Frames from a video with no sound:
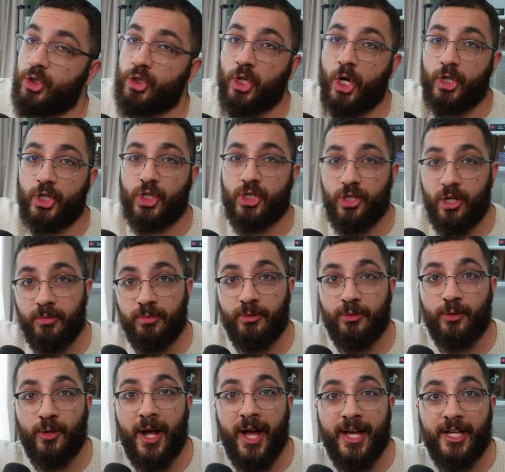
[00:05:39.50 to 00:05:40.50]
touch some
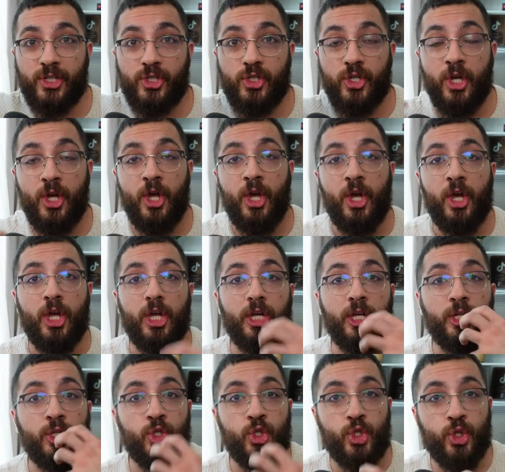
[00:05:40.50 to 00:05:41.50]
grass,
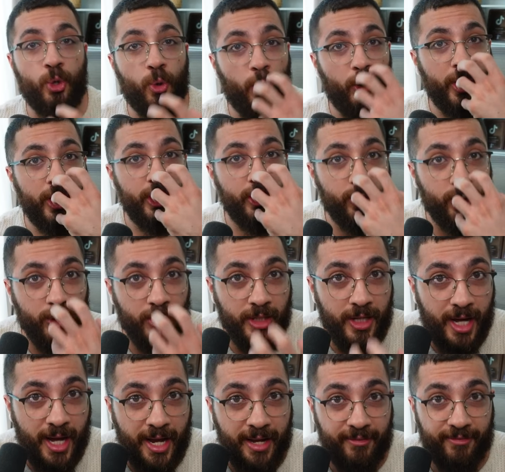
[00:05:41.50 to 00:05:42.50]
enjoy your
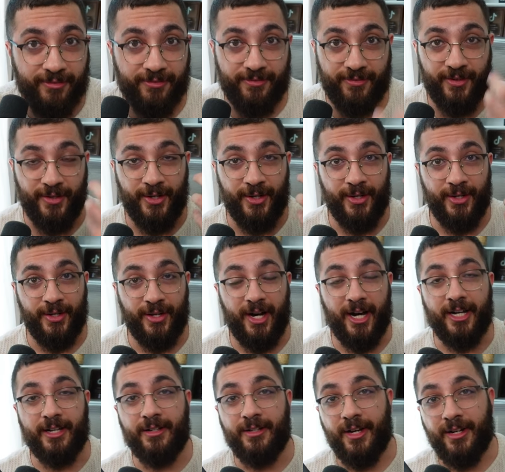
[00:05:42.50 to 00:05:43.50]
life.
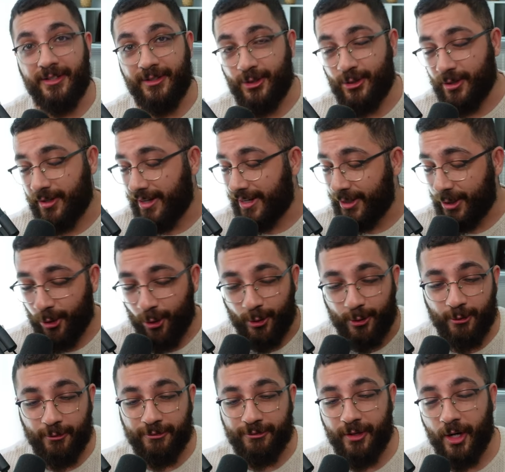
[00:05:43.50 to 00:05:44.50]
I, I, I
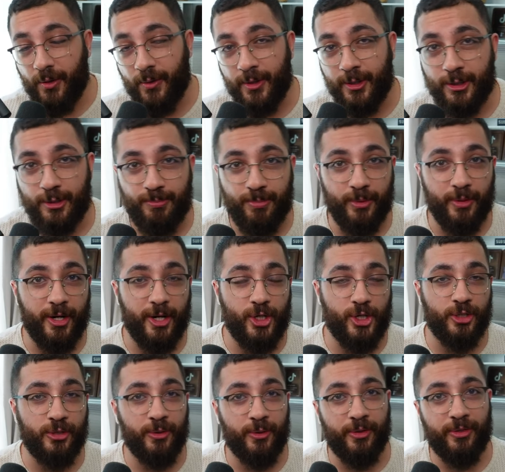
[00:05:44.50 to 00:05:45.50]
heard a very
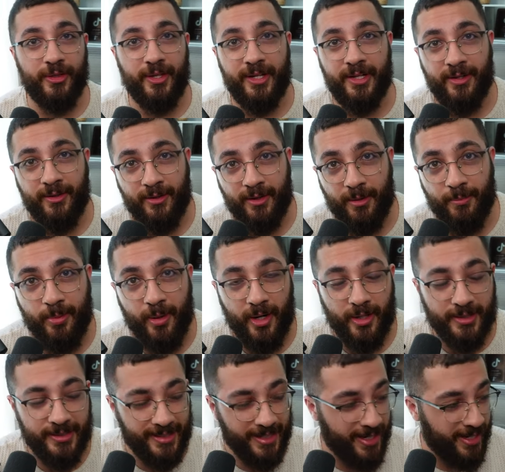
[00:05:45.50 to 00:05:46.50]
inspirational thing on a
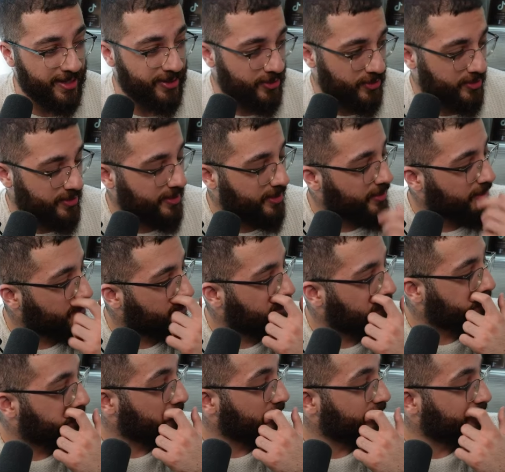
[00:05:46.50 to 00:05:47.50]
podcast uh, a
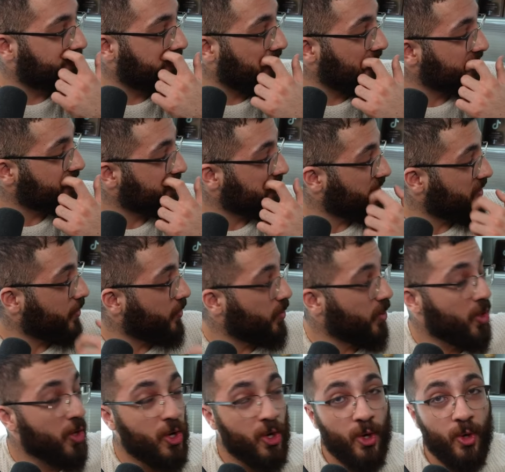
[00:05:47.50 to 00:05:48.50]
couple of days ago
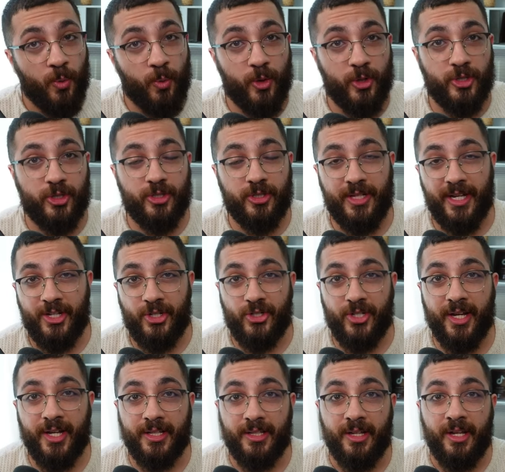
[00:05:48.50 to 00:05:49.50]
where they
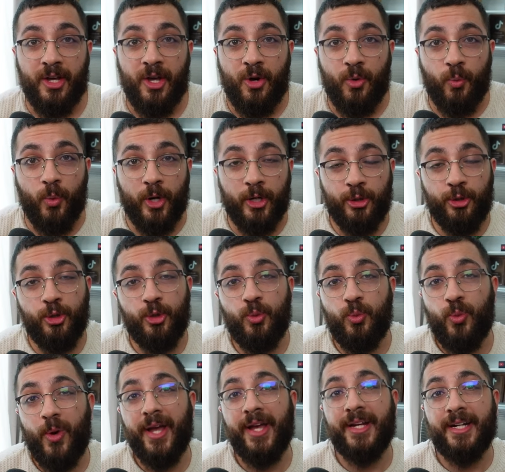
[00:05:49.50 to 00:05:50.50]
said, when you
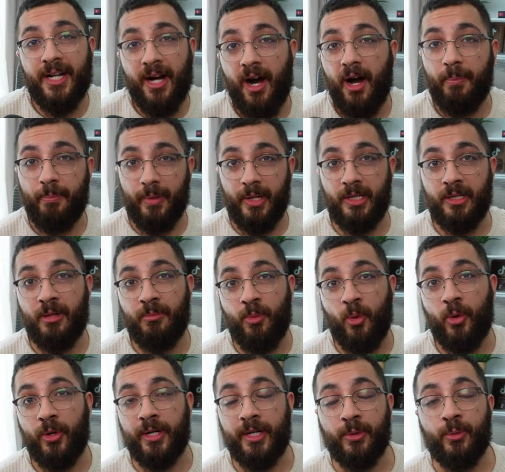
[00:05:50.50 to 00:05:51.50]
wake up in the
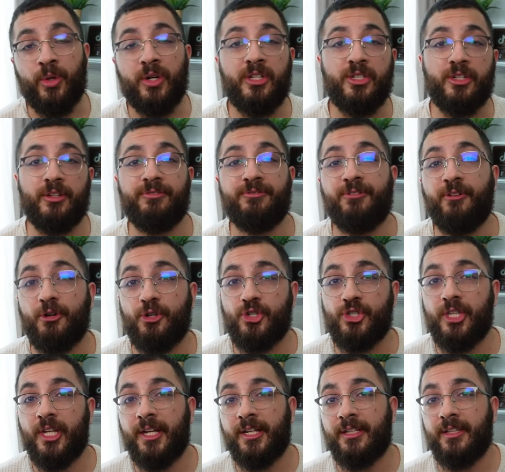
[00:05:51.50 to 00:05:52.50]
morning, what is the
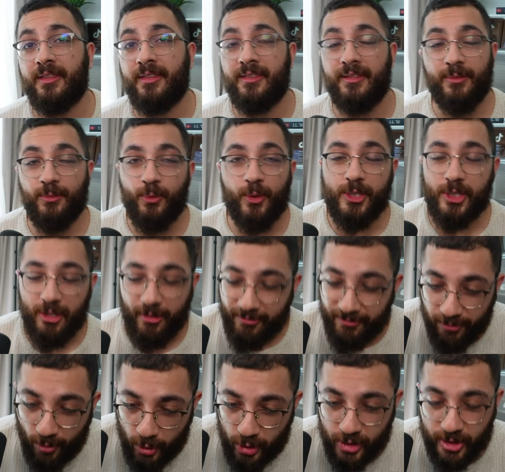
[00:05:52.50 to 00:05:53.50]
first thing... What's the
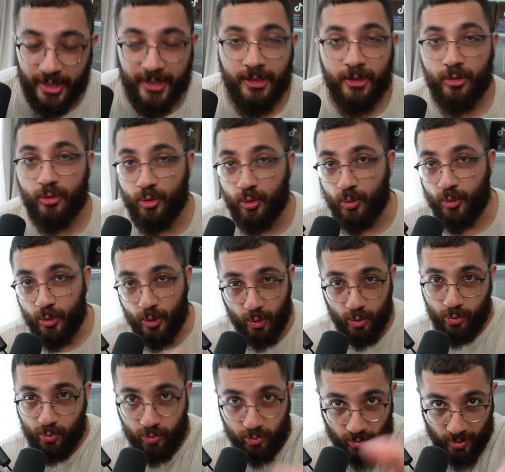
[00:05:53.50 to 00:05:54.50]
first thing you do?
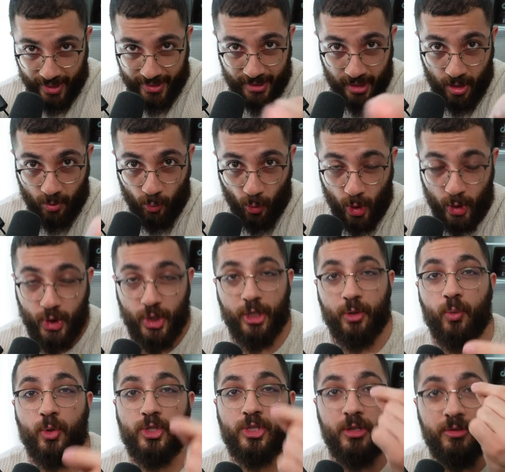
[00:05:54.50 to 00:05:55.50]
You right now watching.
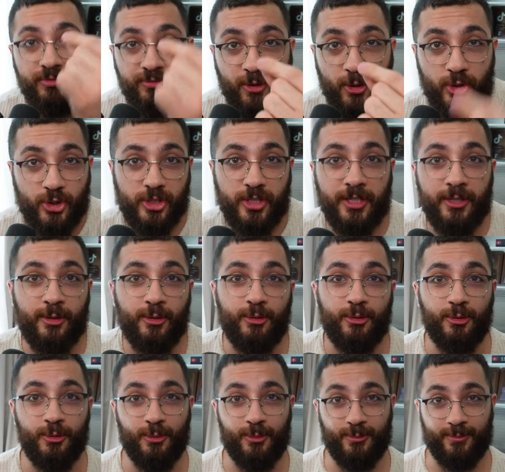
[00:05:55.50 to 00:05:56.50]
What's the first thing you
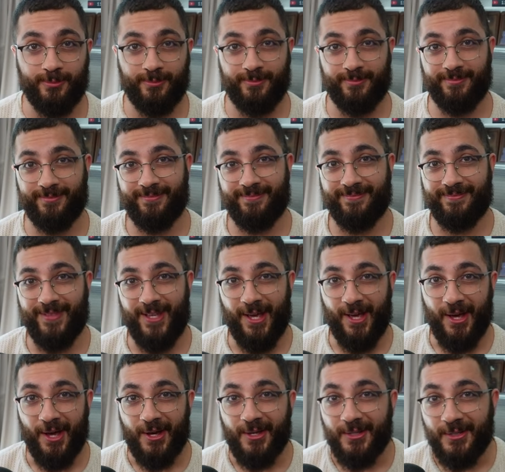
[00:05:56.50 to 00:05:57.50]
do?
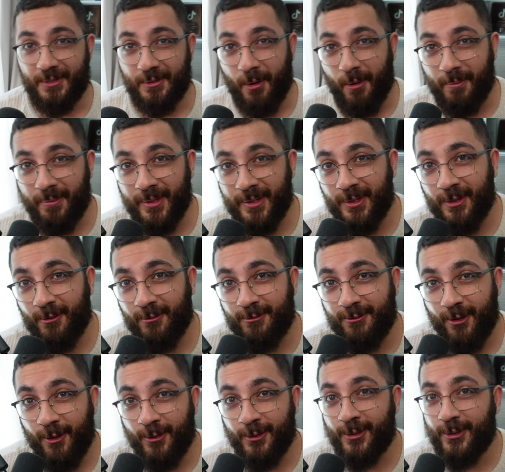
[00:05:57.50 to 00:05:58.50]
You open your
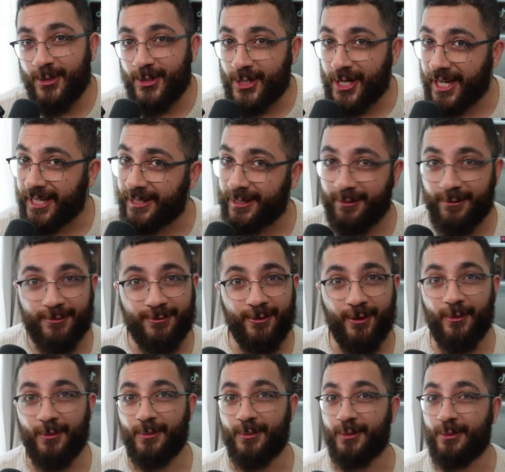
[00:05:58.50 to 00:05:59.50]
phone, you check your
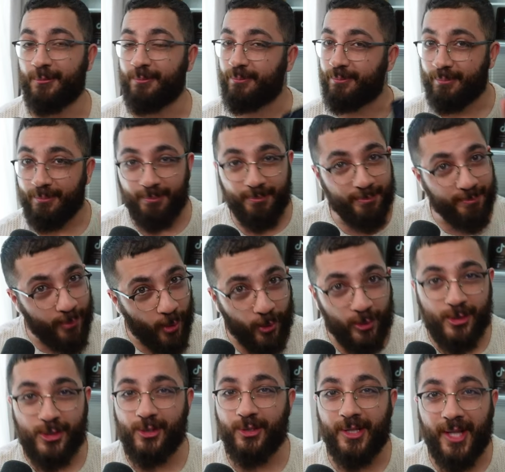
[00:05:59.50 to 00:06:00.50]
phone. You
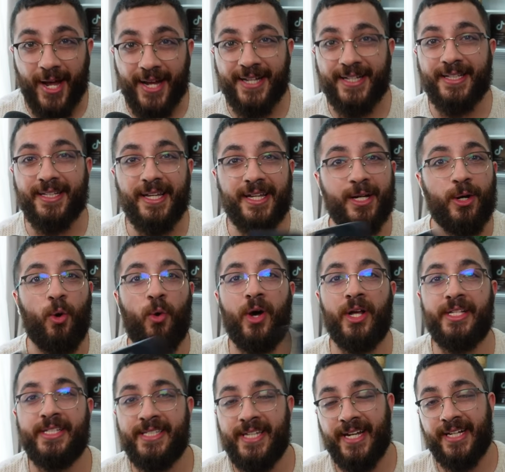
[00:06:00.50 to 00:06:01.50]
most likely go
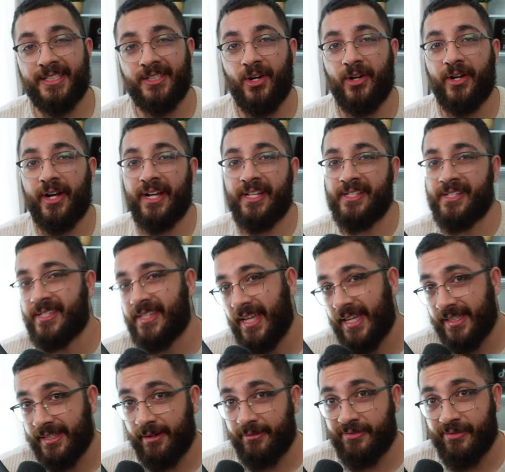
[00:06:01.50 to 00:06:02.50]
on TikTok and stay
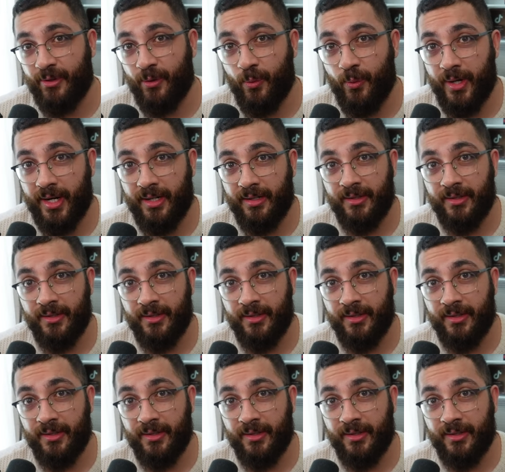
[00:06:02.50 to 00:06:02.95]
there for a while.